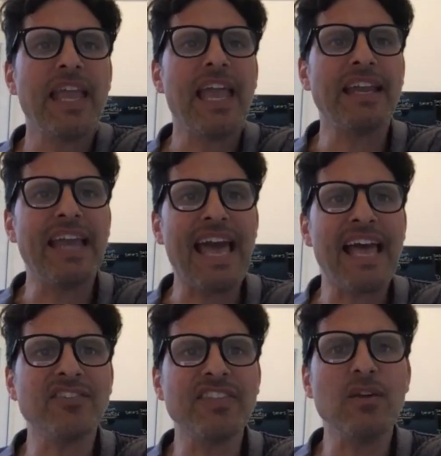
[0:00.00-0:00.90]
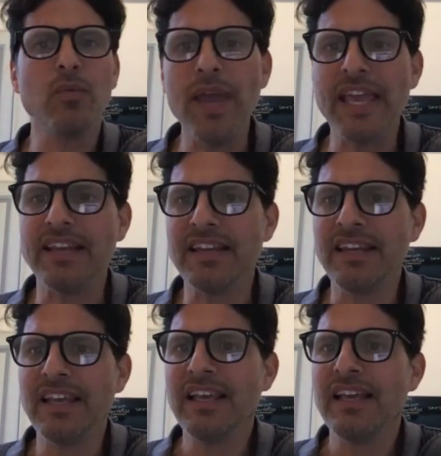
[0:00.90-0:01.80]
And as they
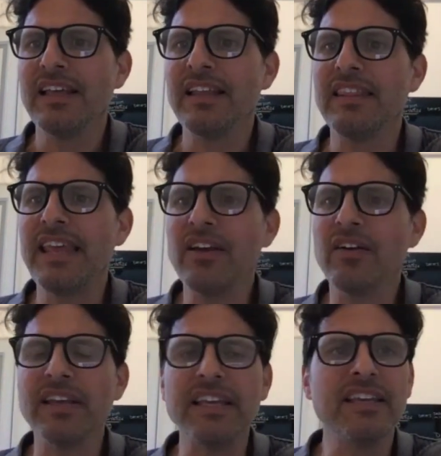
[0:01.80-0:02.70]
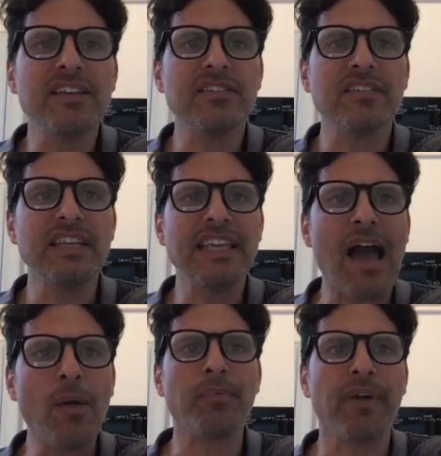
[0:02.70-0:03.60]
win, there is the
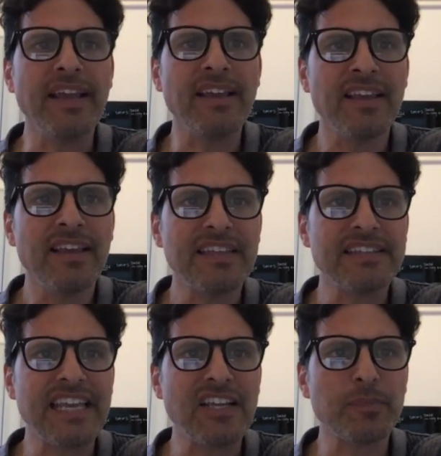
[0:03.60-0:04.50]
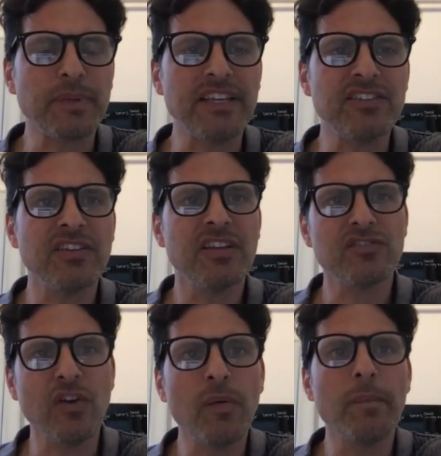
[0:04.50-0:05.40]
outbreak that takes place.
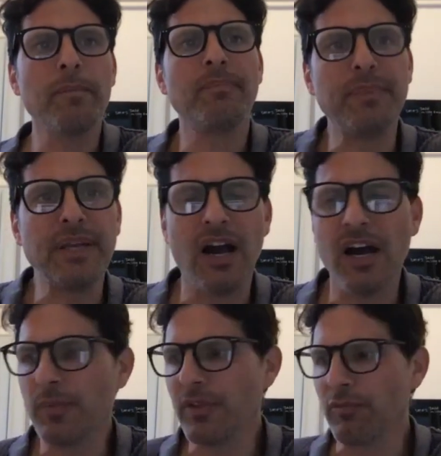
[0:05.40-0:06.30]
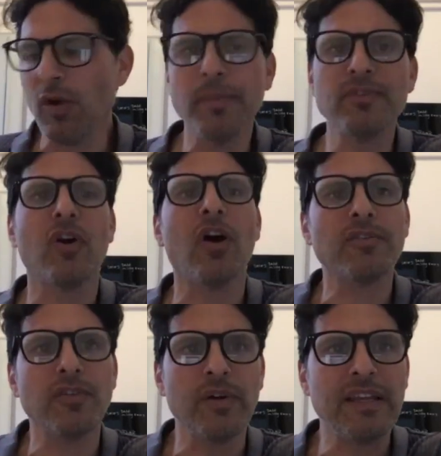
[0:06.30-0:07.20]
So beyond where the Romans are,
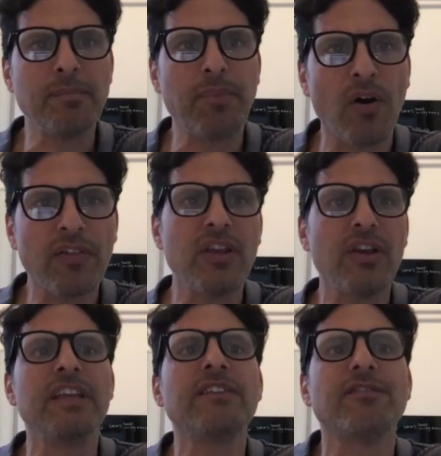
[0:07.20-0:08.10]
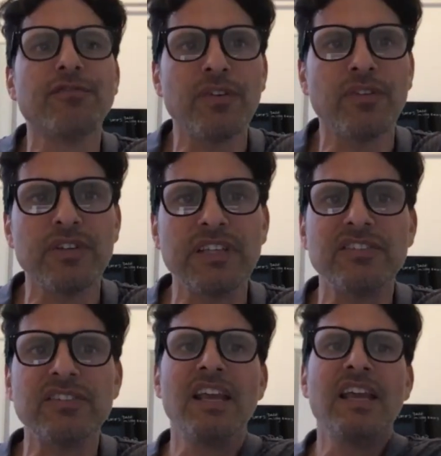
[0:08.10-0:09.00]
so in Parthia or even further east,